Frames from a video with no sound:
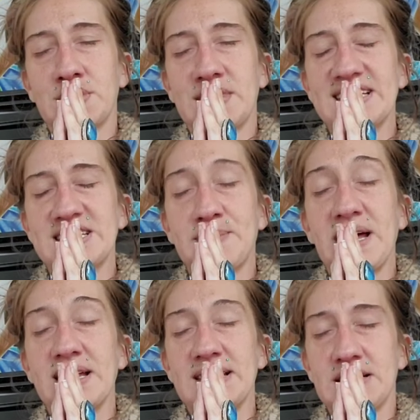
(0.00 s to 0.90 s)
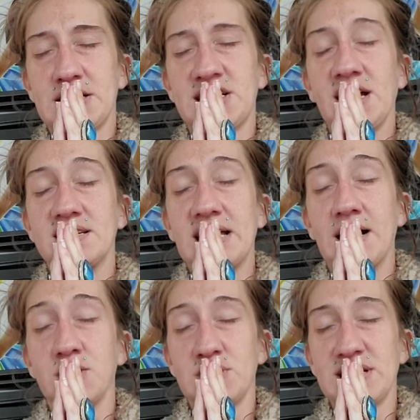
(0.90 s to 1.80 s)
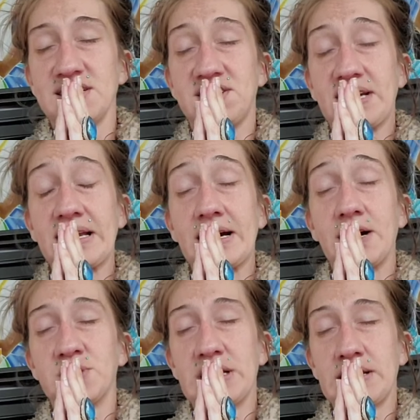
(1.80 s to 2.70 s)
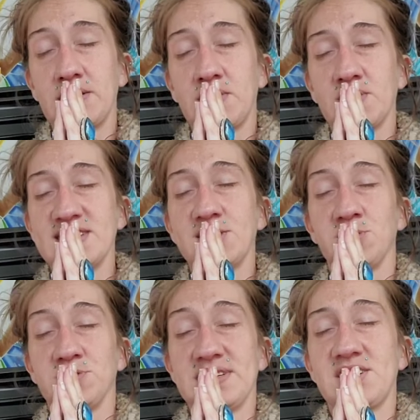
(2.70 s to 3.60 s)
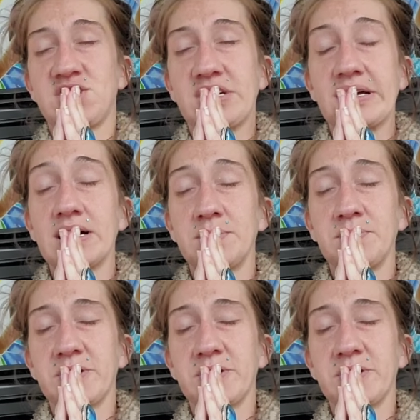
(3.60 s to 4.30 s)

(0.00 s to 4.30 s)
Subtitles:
that's been shut down and shut out and was told to shut up.